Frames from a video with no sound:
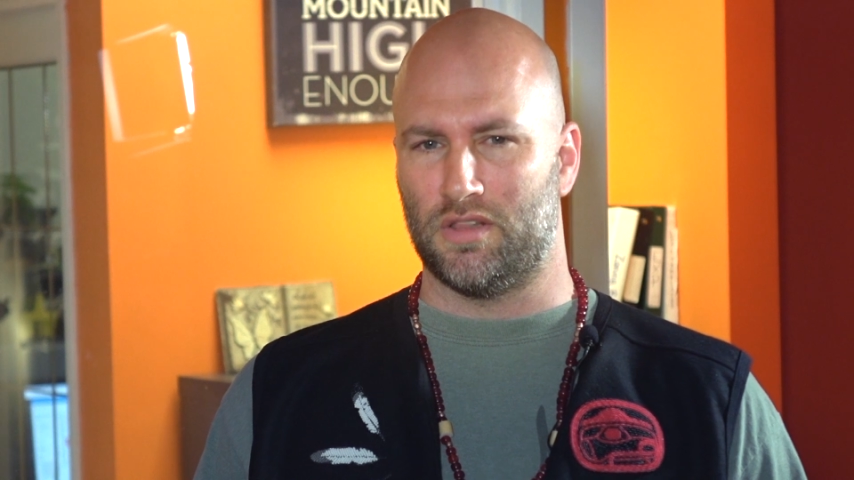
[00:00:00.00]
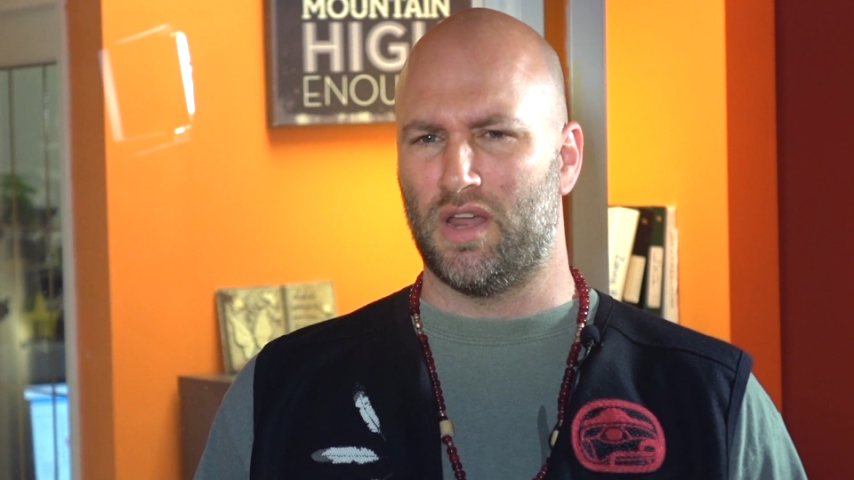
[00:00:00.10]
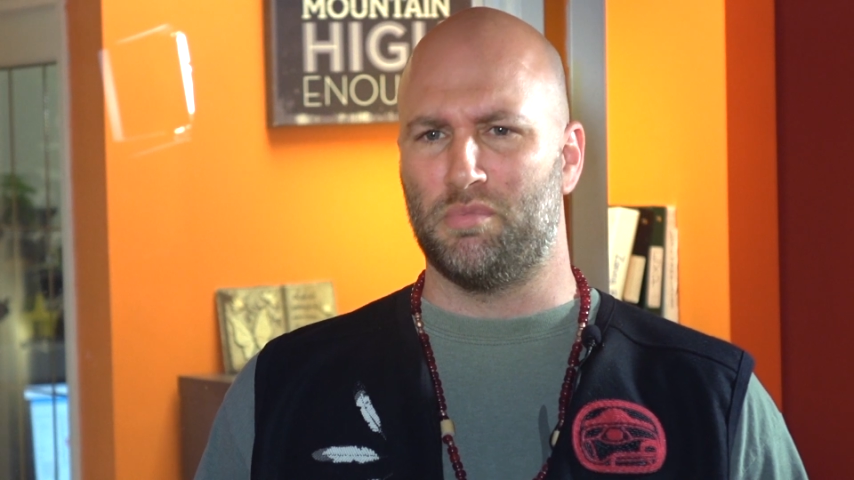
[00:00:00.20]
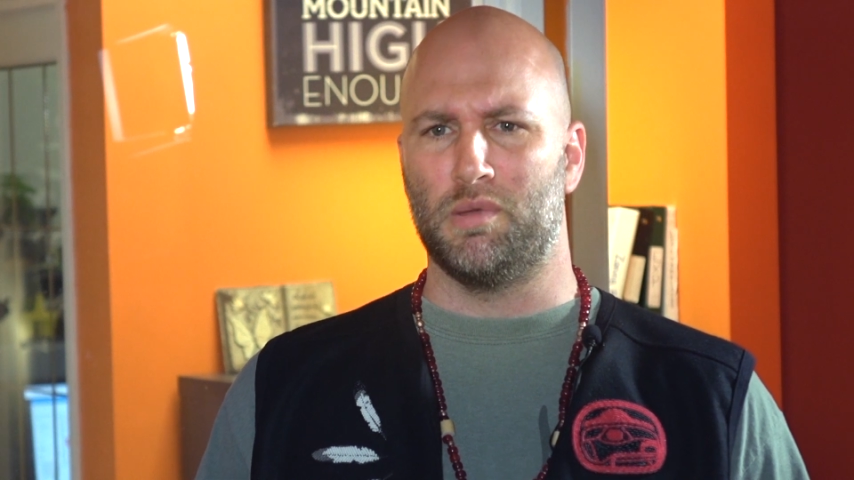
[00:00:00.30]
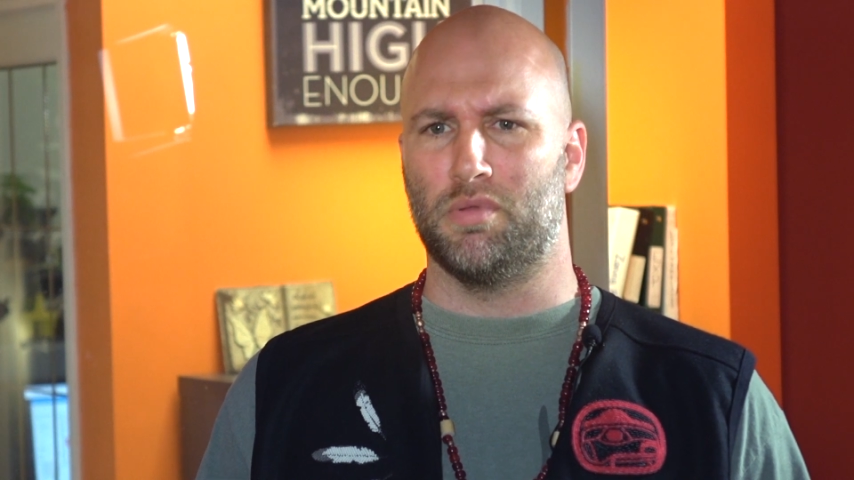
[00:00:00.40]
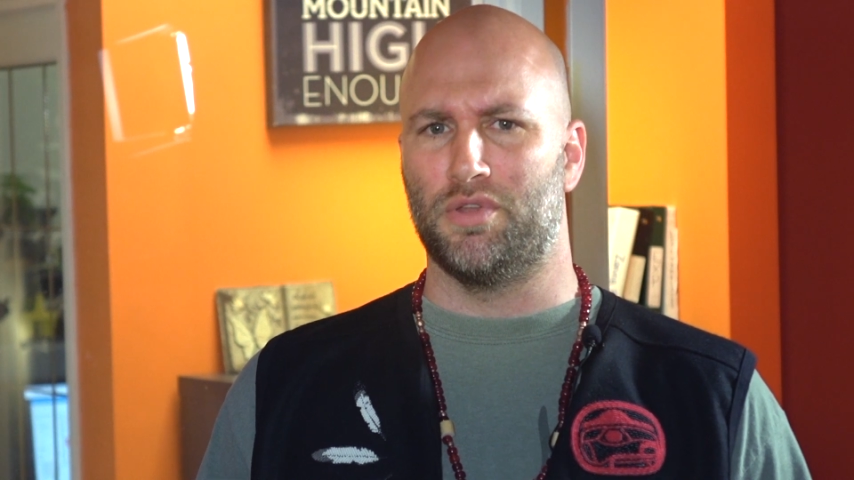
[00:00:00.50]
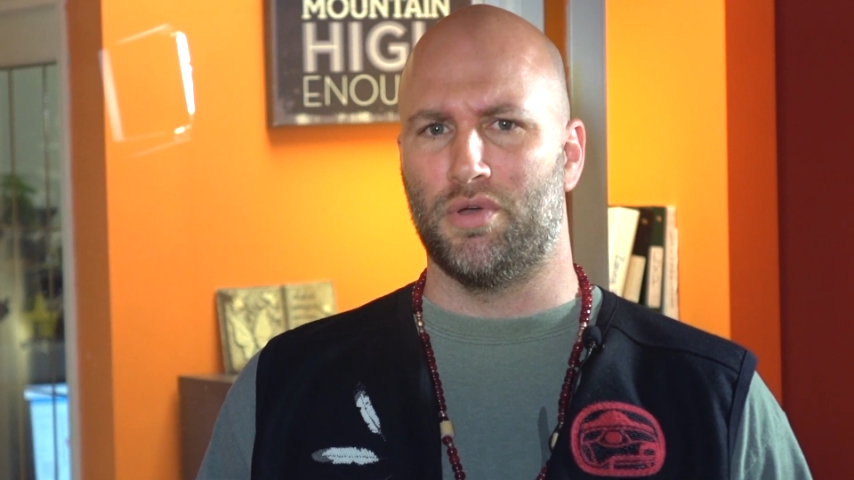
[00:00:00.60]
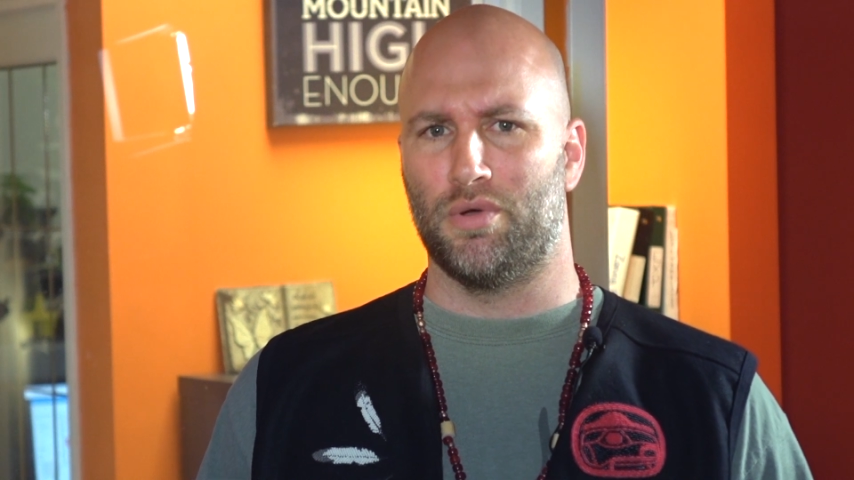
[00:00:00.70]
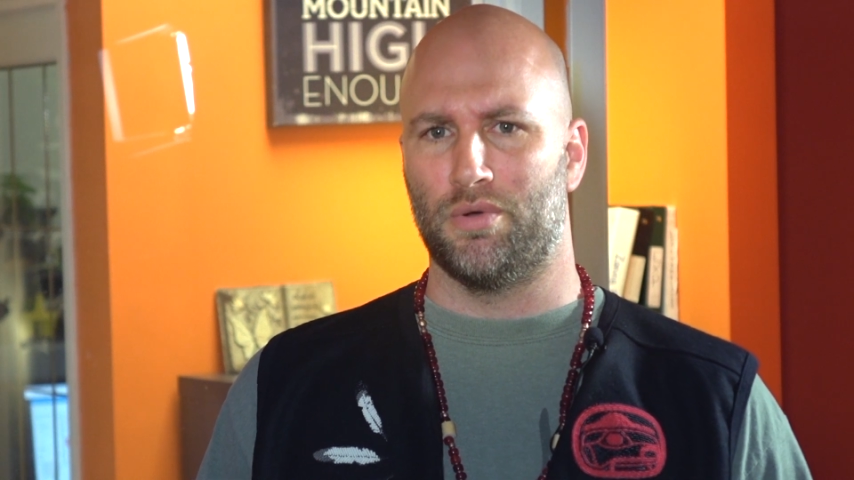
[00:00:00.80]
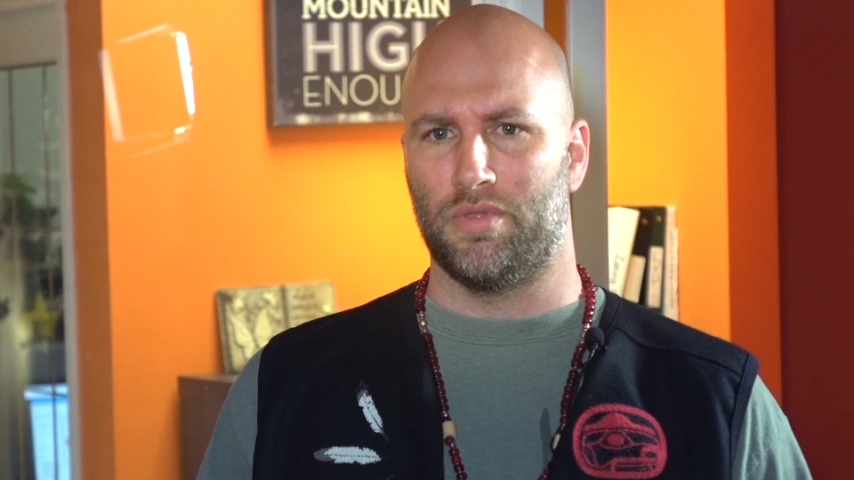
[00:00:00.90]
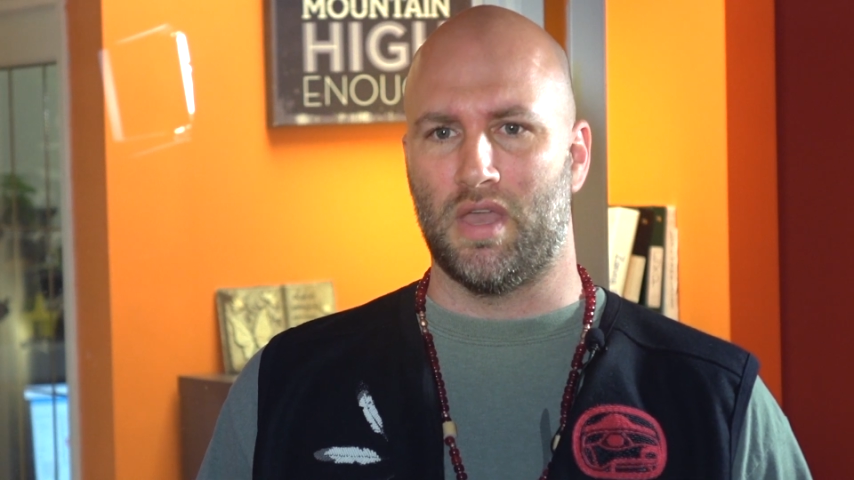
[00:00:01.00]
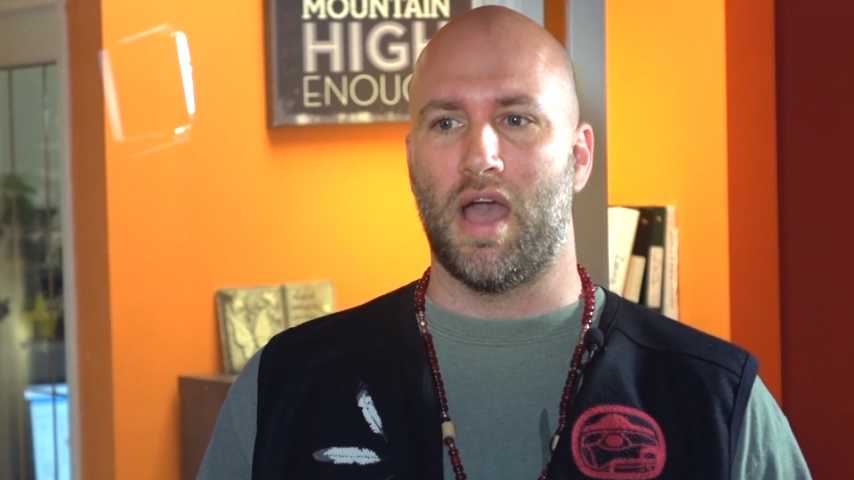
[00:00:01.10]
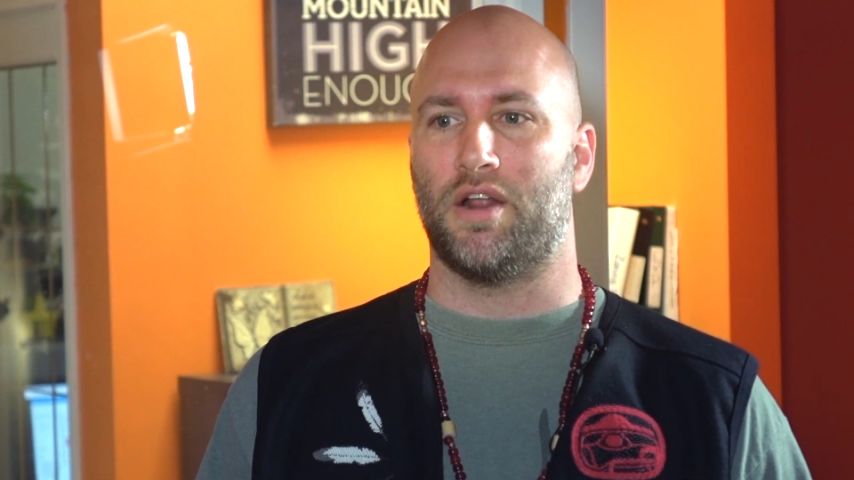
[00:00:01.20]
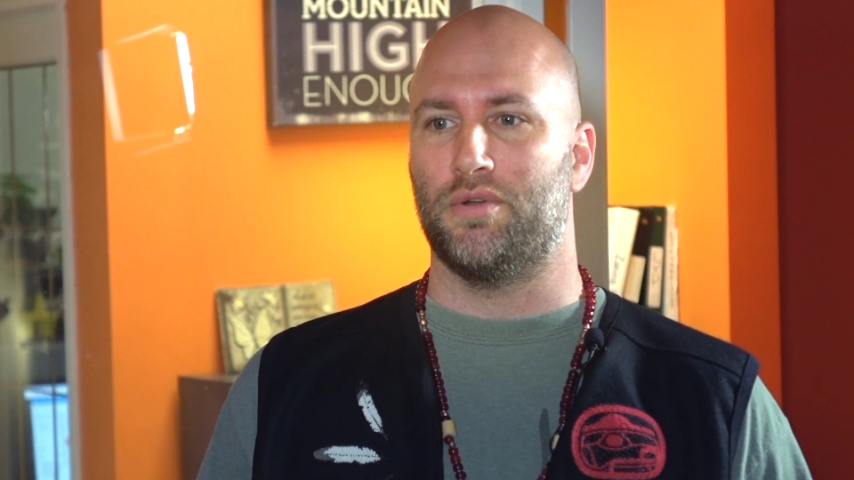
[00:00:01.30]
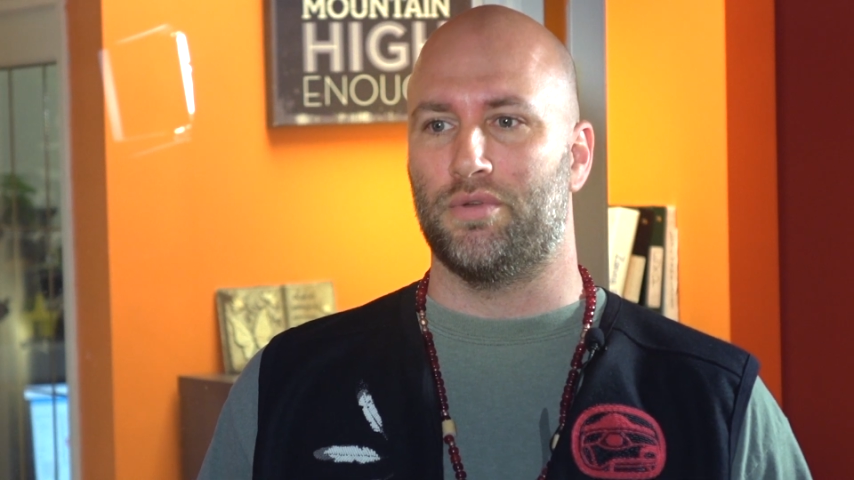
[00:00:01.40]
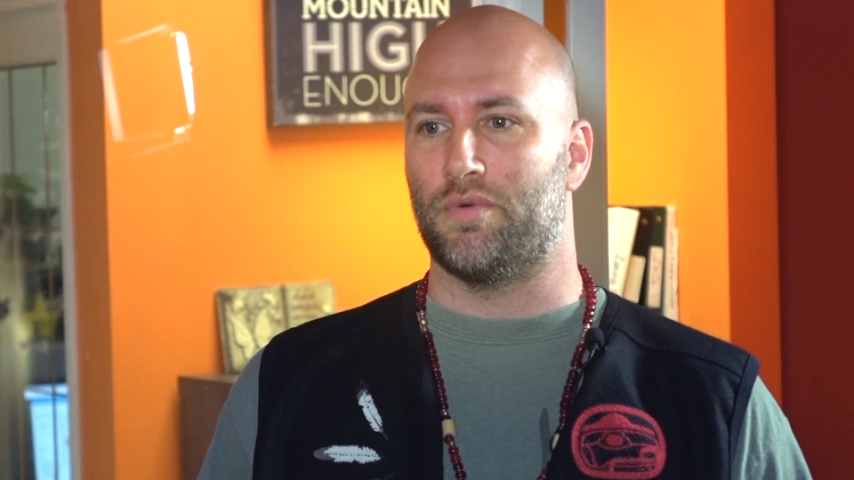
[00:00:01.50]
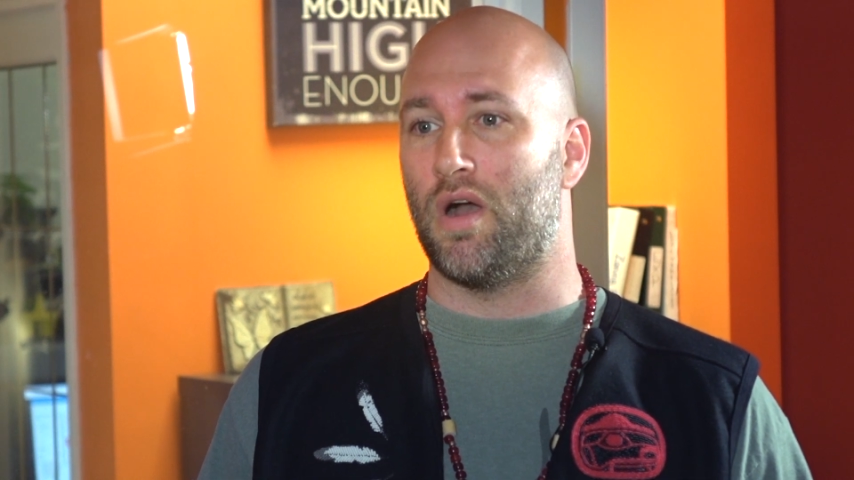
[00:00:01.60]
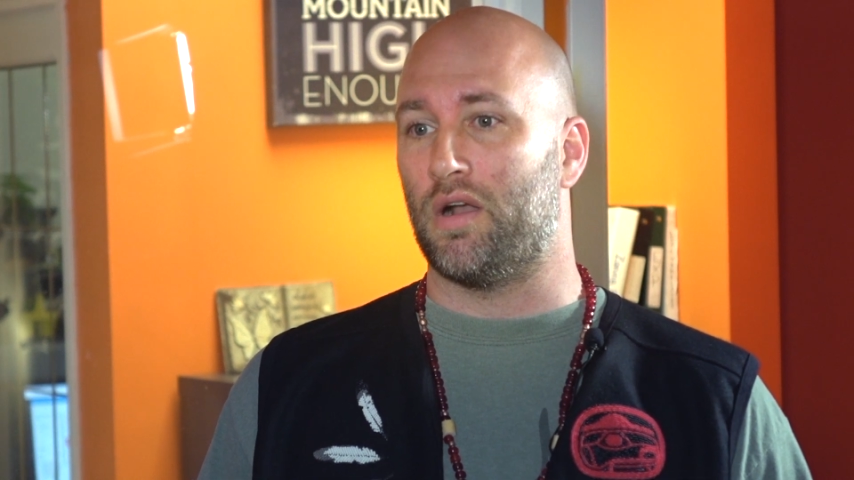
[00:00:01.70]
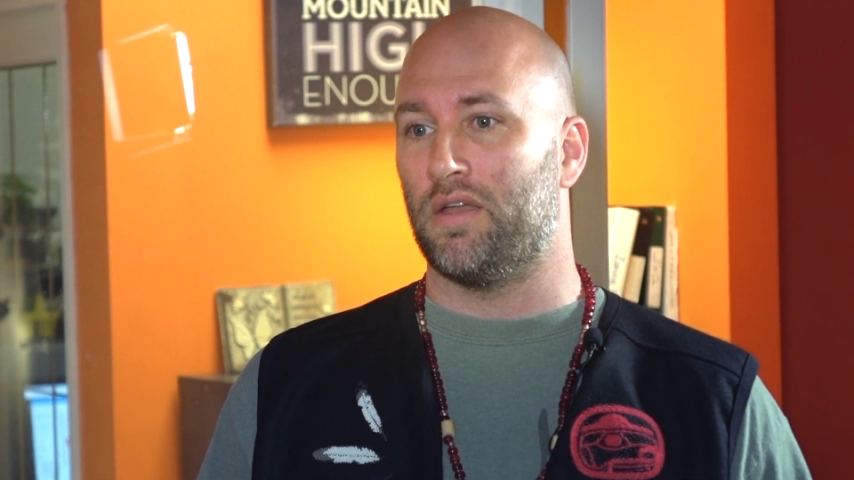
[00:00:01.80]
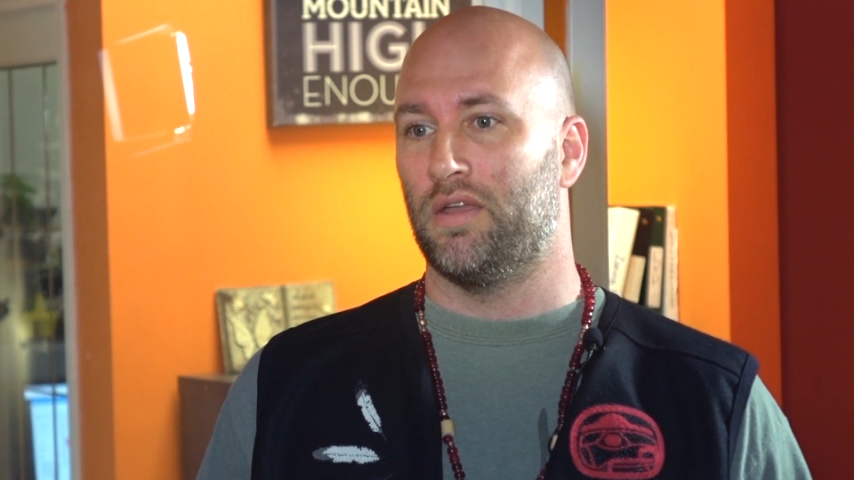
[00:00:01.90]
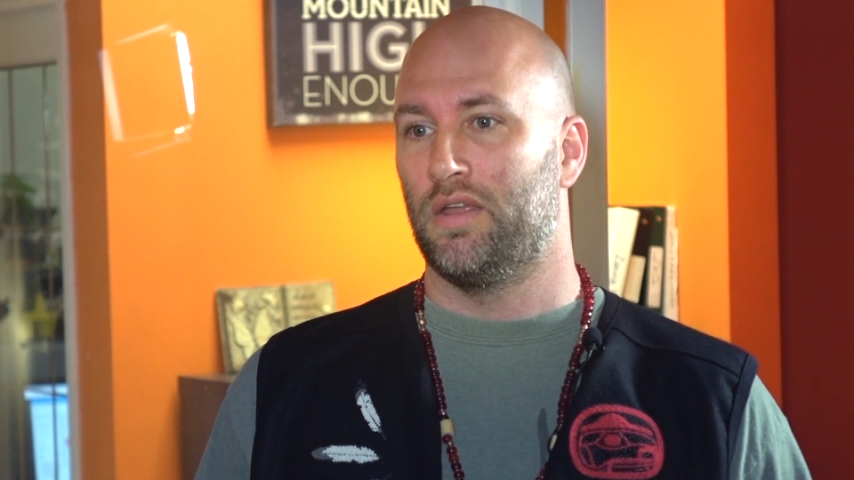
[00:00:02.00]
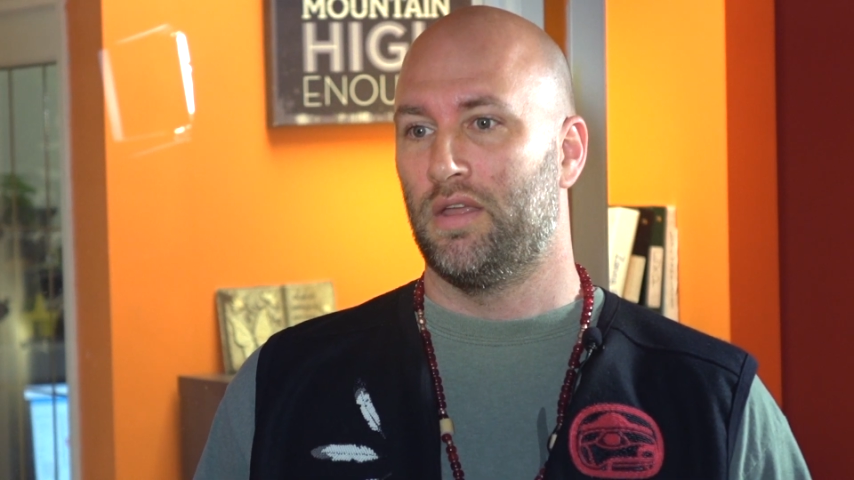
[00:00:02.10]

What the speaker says: A lot of people know the actor The Rock.